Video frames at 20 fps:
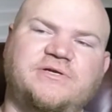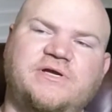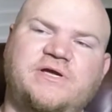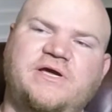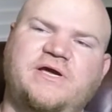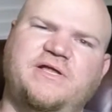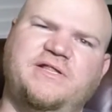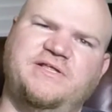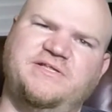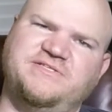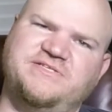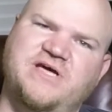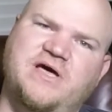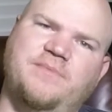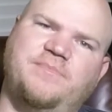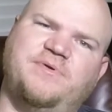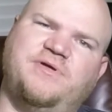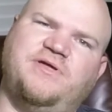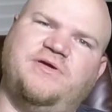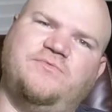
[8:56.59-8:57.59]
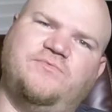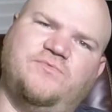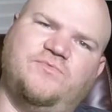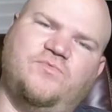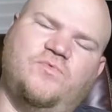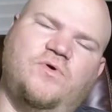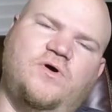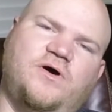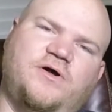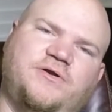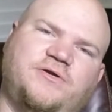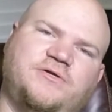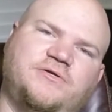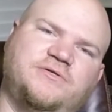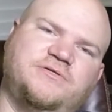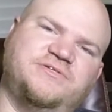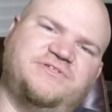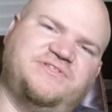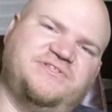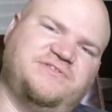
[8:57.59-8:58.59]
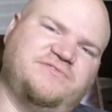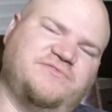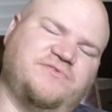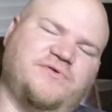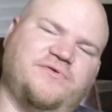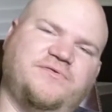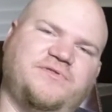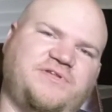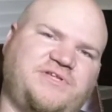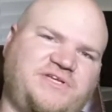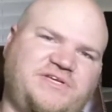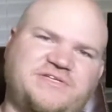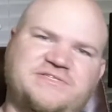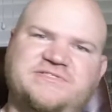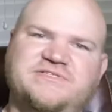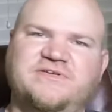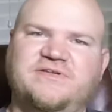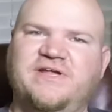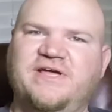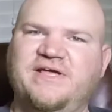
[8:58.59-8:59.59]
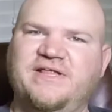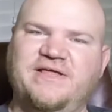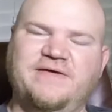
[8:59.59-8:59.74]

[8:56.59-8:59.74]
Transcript: and then topping it with water and then throwing the yeast on that.